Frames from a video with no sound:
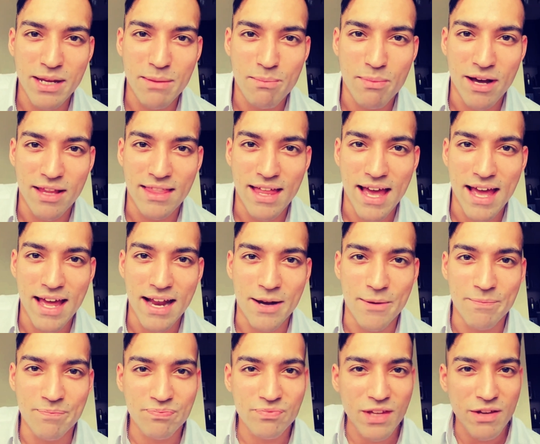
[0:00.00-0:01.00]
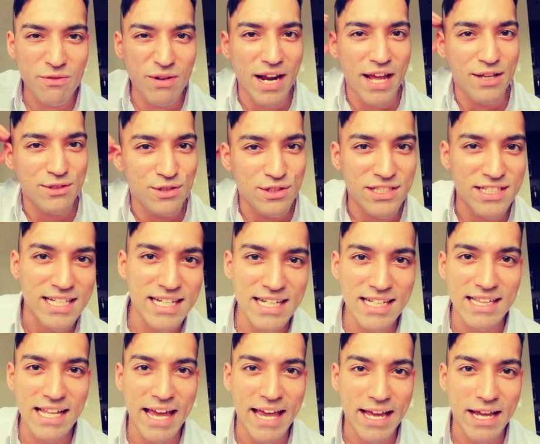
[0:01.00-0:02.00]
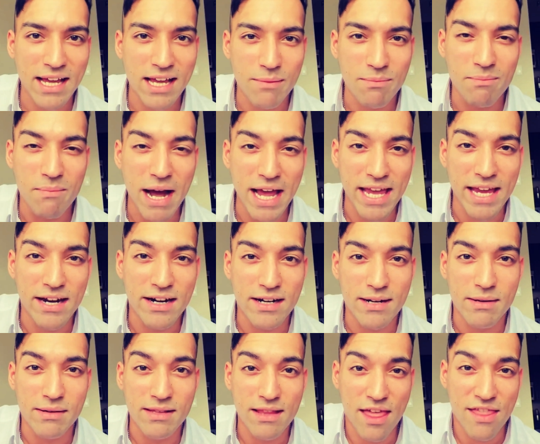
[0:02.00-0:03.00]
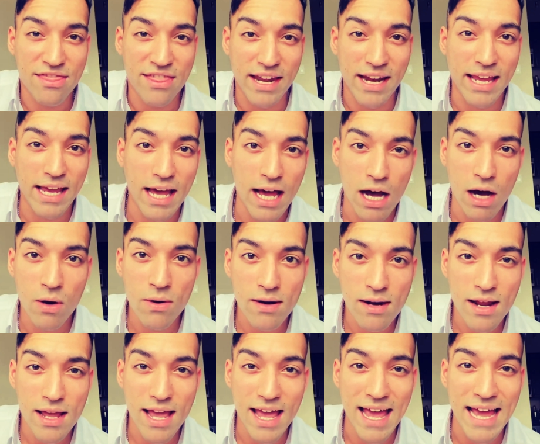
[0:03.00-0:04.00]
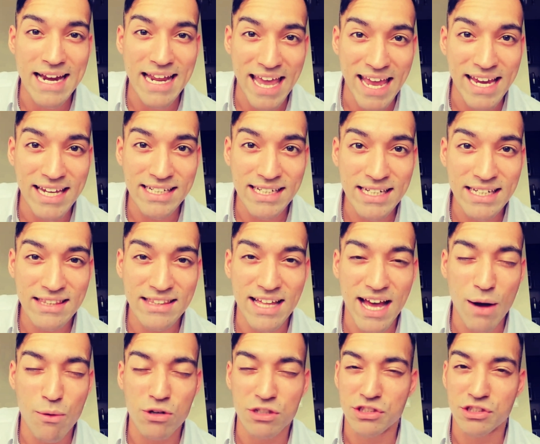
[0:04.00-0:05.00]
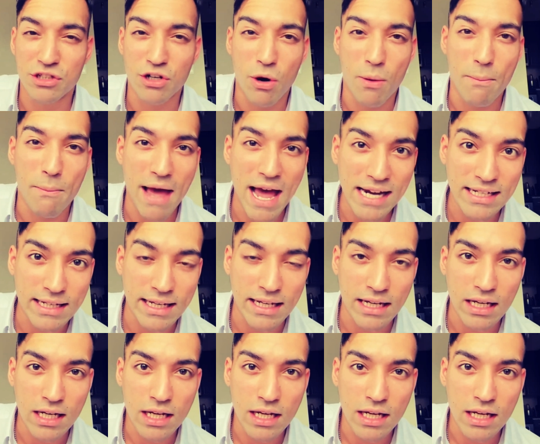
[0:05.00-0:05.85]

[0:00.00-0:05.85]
But then when I used to see like my hair thinning out at 18, that was traumatic.